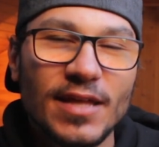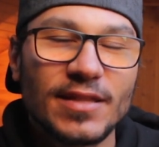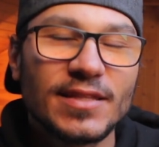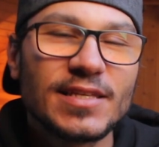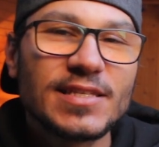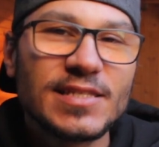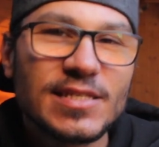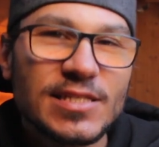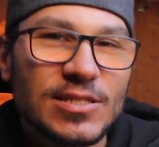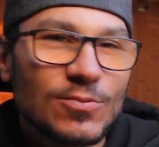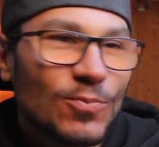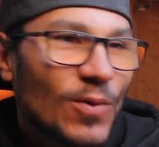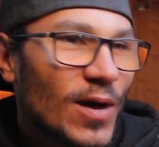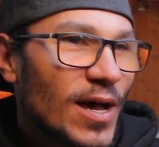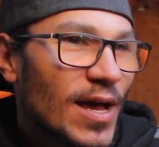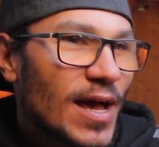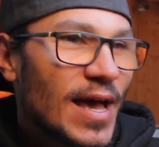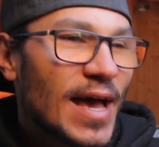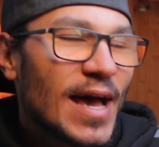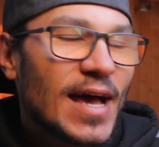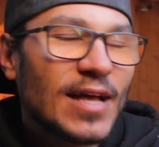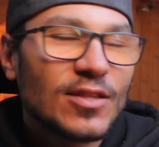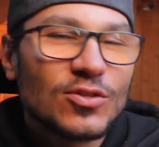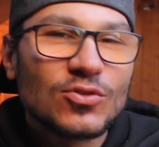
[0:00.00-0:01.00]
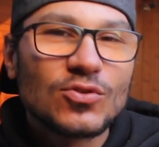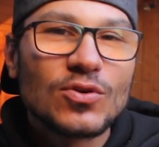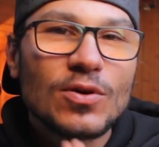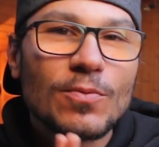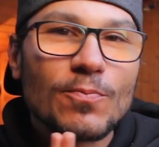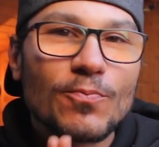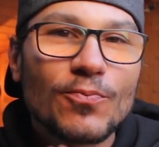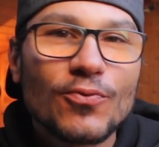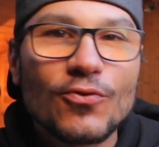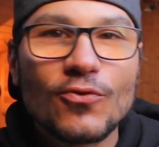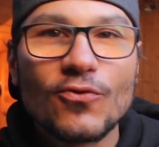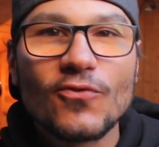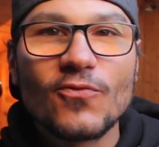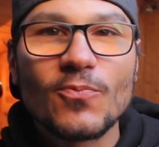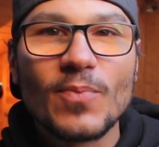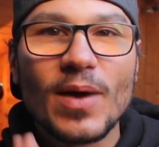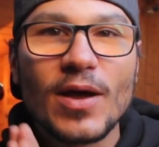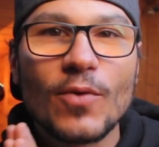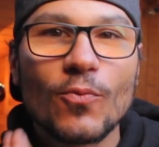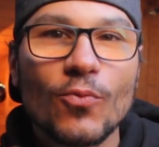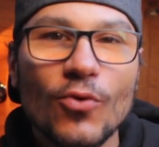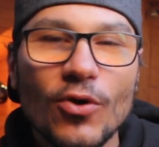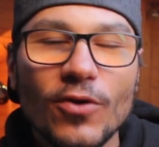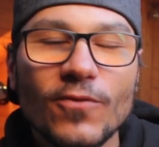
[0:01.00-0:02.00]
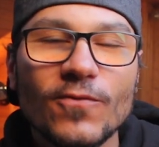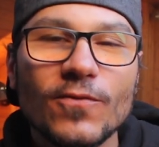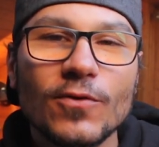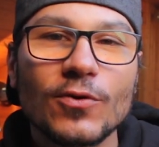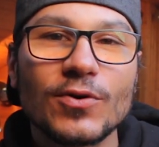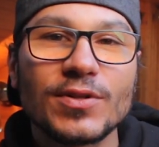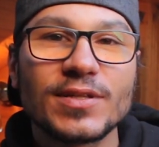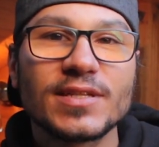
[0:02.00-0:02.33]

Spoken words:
and this is why I had to improve my workflow,